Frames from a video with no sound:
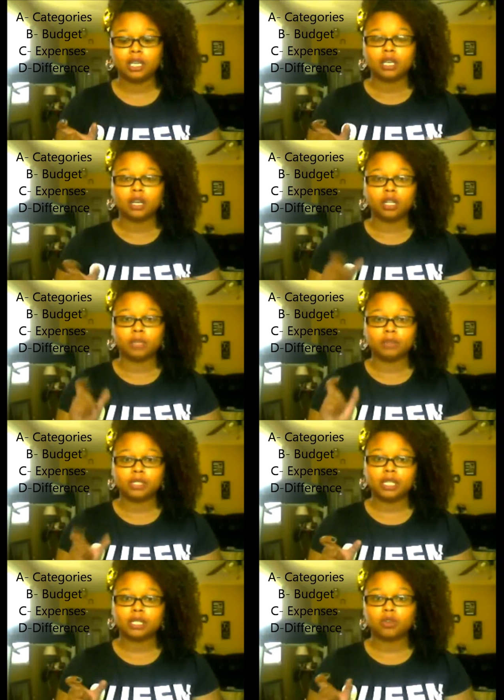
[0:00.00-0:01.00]
Column
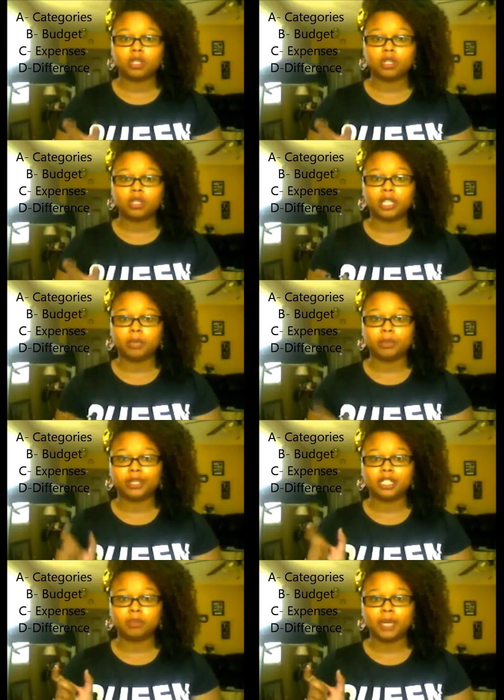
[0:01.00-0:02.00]
C is going to be labeled
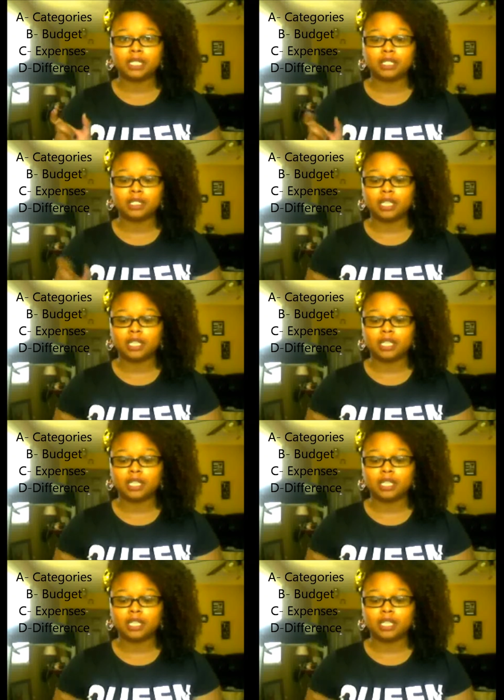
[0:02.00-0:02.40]
expenses,